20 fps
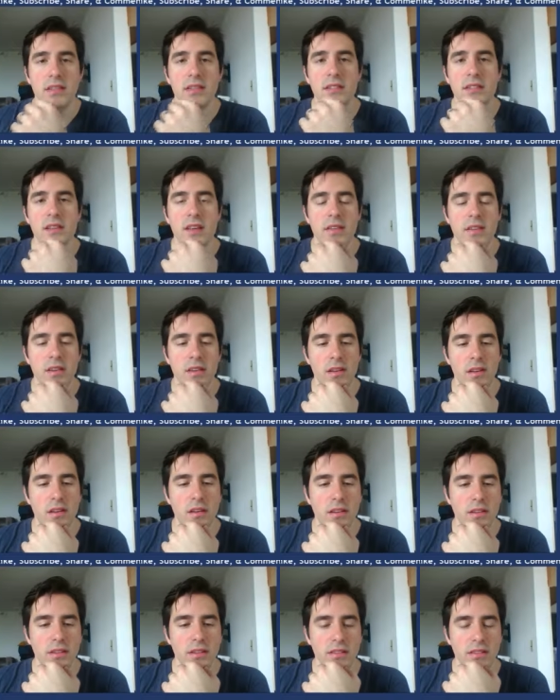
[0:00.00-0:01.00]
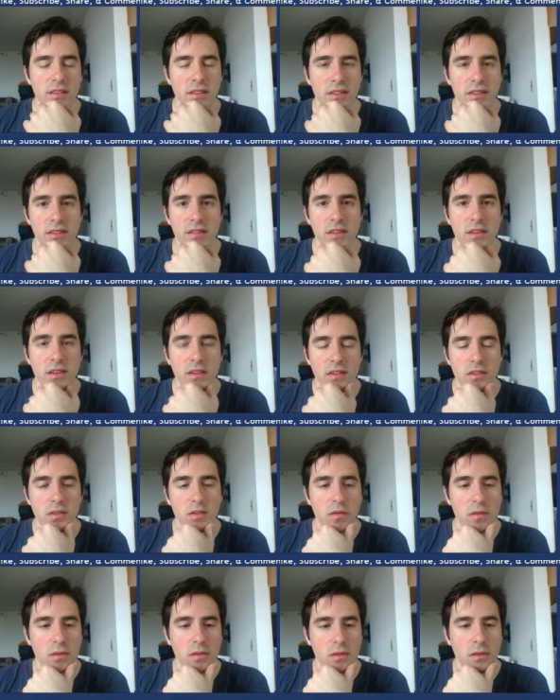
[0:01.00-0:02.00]
d6 if I need
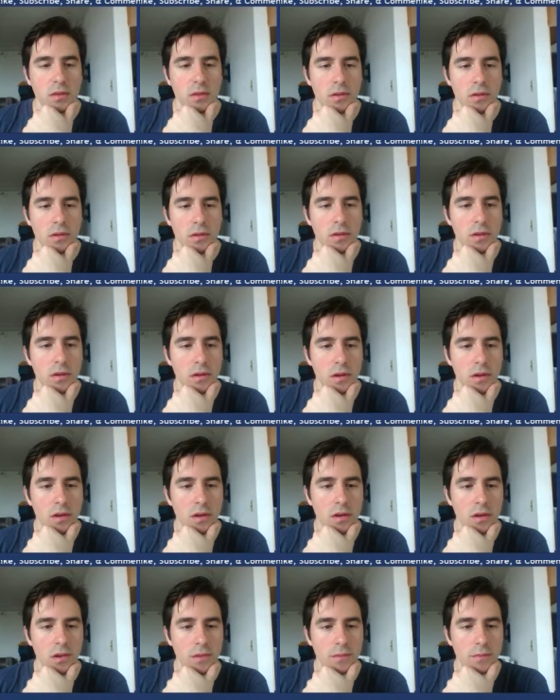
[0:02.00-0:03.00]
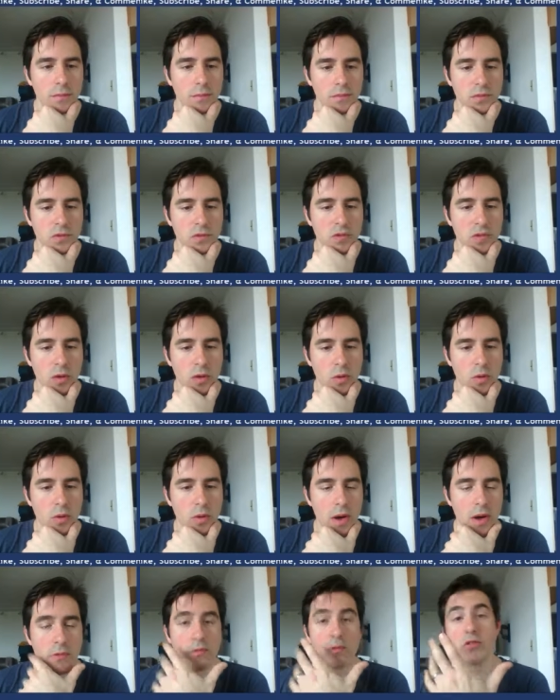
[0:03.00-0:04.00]
to.
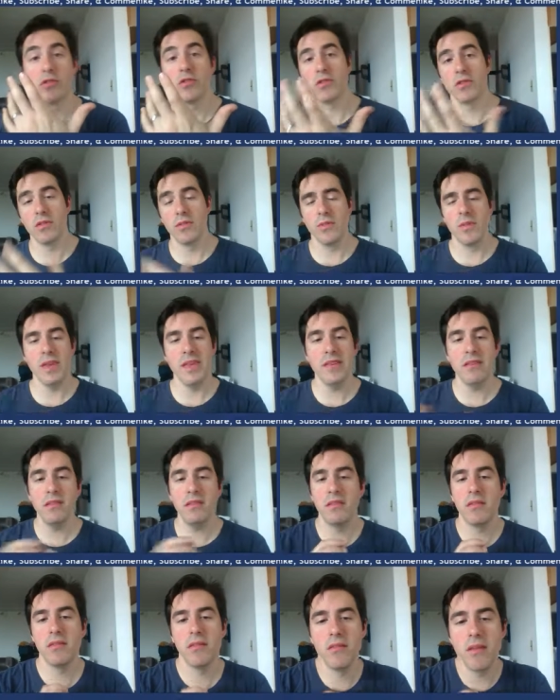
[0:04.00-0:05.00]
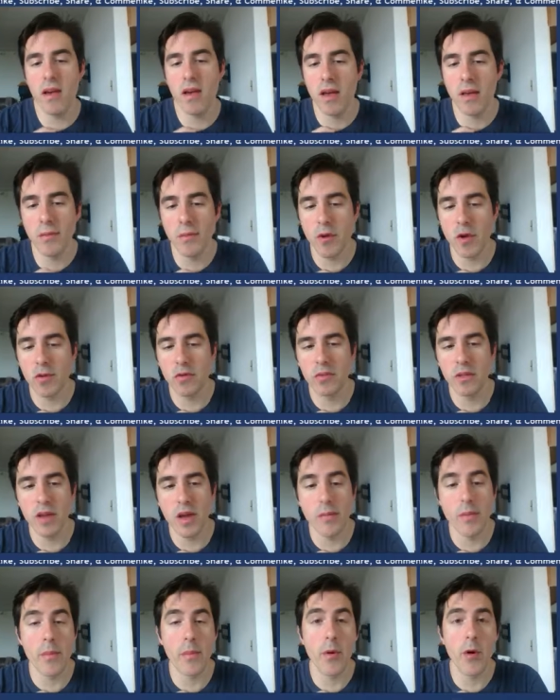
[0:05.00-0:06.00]
So I return the piece. I'm currently
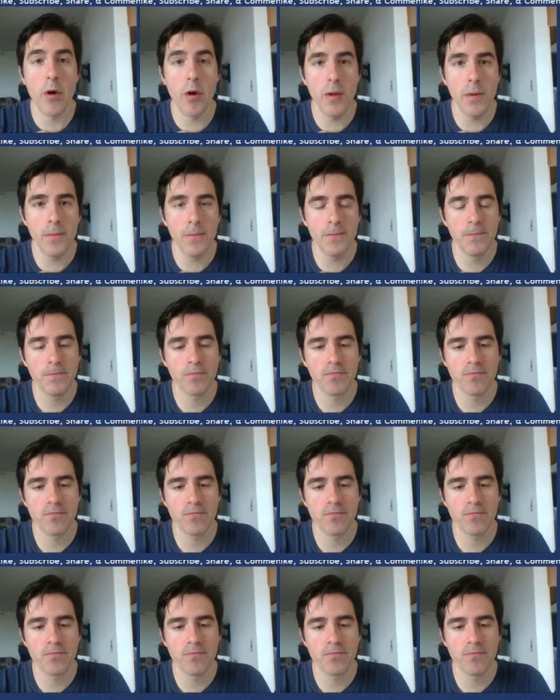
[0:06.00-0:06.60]
up a pawn,